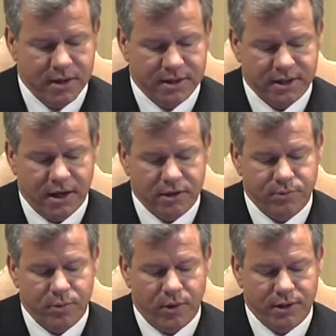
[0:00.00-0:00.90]
The cells
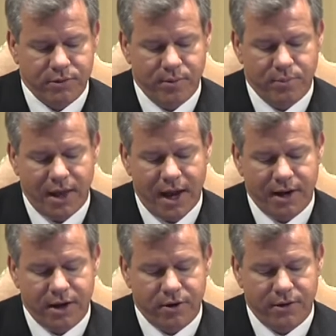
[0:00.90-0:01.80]
we want to
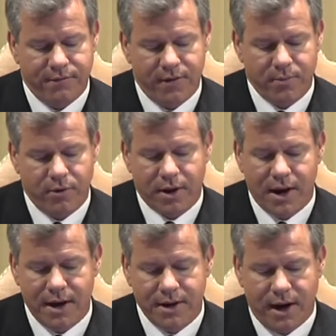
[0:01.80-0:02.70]
implant here in the femoral
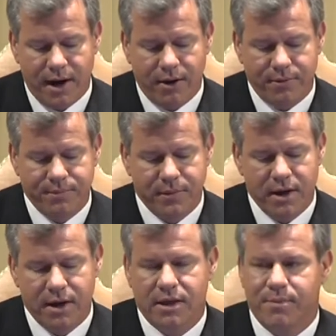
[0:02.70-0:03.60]
condyle.
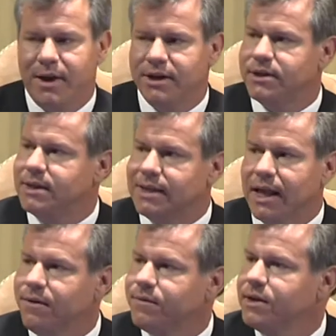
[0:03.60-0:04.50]
The patient is
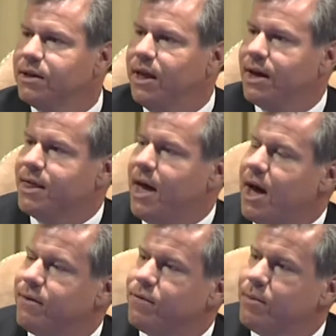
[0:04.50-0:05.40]
left like
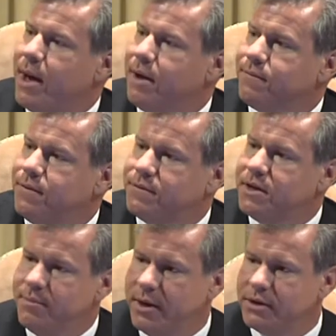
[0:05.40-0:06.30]
that for about
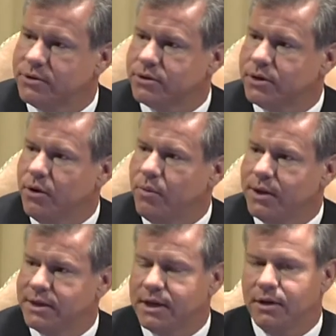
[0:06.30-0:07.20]
15 minutes or so
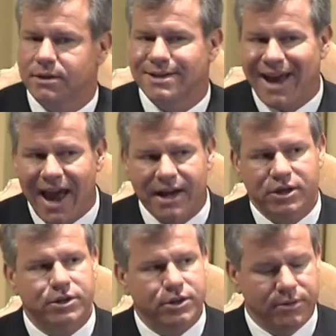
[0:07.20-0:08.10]
while the cell is
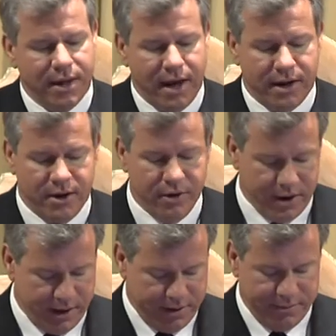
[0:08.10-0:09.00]
attached to that area.